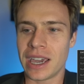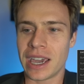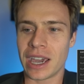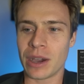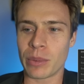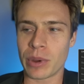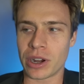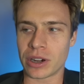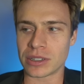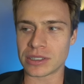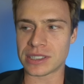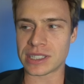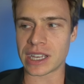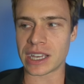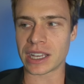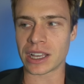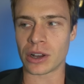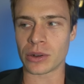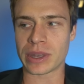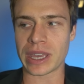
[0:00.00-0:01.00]
And we were
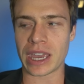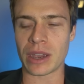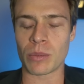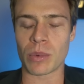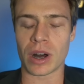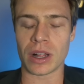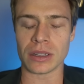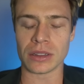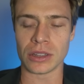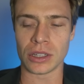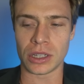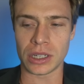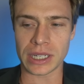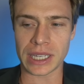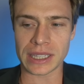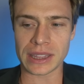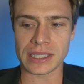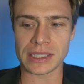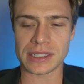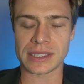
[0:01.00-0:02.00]
saying, okay, well,
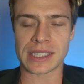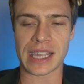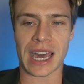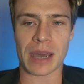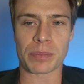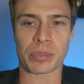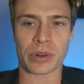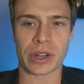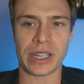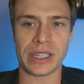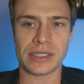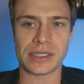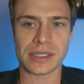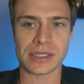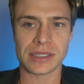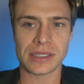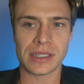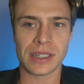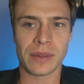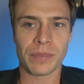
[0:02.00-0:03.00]
look at the snap
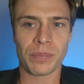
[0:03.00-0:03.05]
rates.